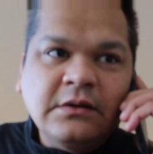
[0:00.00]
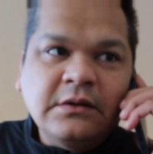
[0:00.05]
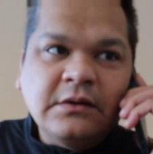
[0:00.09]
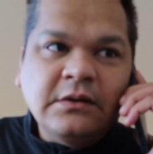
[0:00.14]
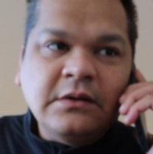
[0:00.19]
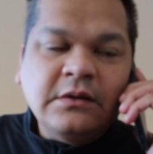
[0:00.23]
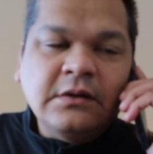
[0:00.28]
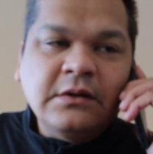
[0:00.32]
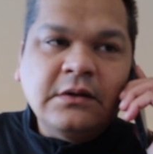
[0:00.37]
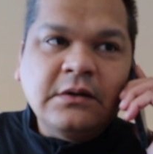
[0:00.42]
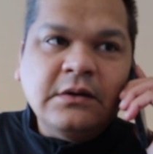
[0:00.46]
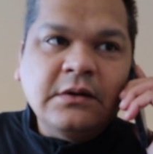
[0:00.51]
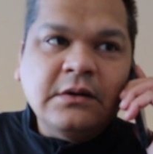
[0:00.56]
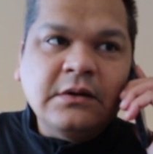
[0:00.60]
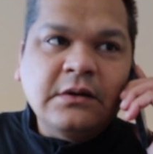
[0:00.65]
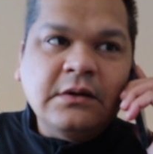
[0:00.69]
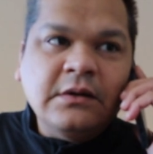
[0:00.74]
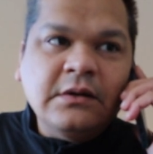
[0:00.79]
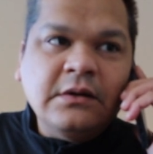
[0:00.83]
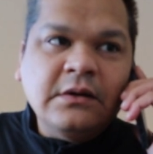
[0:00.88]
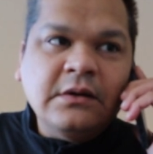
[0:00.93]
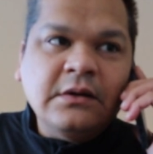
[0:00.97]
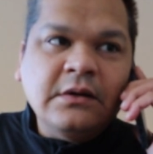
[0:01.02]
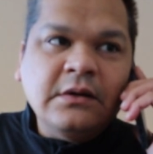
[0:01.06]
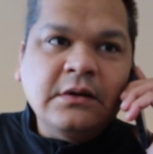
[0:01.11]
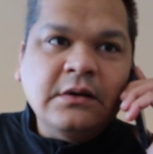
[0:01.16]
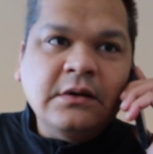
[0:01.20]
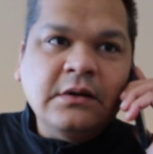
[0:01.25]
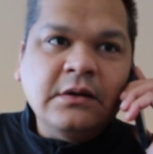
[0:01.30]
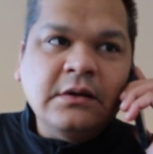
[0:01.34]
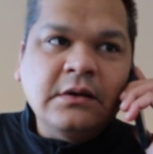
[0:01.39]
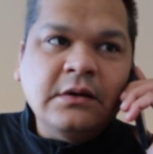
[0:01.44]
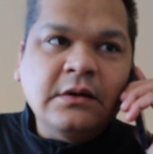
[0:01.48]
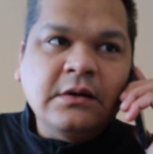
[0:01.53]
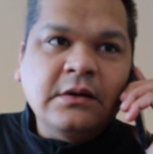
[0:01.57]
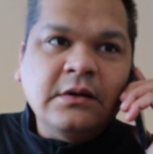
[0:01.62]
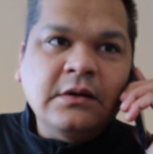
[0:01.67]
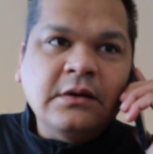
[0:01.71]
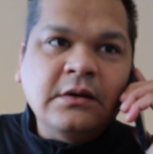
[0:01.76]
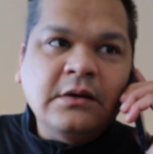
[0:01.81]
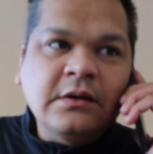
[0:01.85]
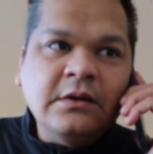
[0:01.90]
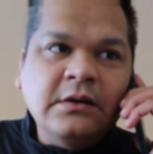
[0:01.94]

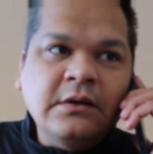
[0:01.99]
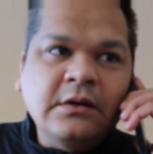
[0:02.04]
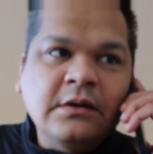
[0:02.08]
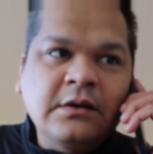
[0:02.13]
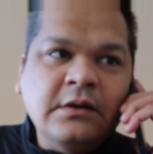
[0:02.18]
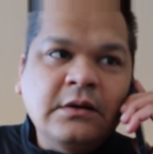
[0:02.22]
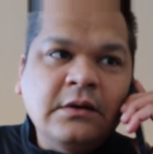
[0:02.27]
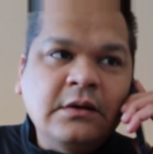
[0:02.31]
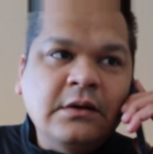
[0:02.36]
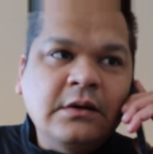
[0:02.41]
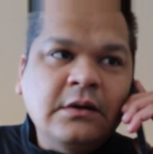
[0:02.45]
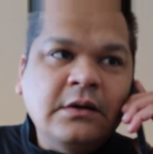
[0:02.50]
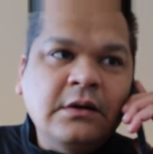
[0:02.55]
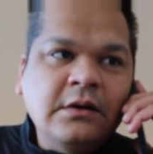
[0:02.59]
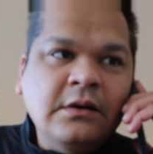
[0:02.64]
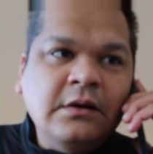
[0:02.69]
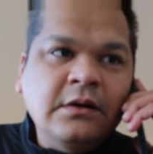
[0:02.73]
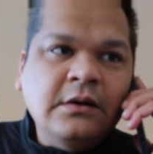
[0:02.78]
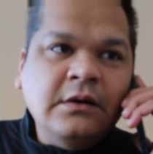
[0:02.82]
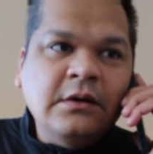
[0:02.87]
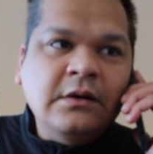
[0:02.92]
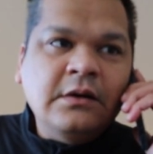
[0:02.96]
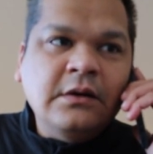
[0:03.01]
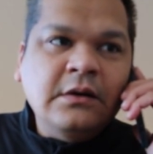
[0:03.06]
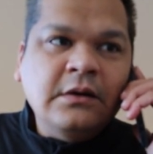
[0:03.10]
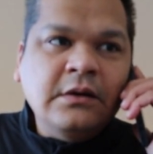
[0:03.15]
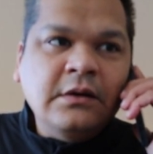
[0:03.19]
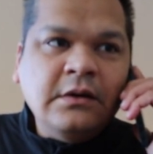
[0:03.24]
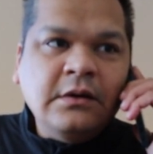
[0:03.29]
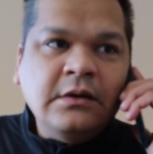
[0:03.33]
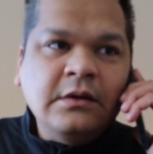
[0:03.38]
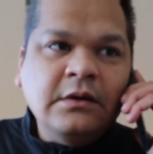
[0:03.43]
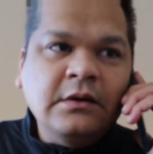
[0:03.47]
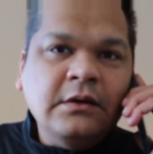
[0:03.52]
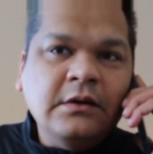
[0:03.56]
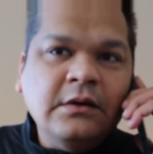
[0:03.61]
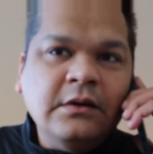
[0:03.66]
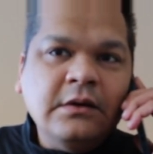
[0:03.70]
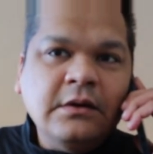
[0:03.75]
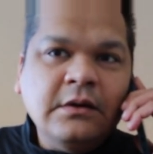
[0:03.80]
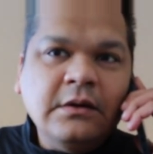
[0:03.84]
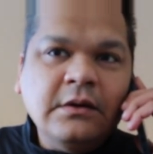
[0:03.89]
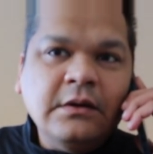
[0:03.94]
Nobody speaks.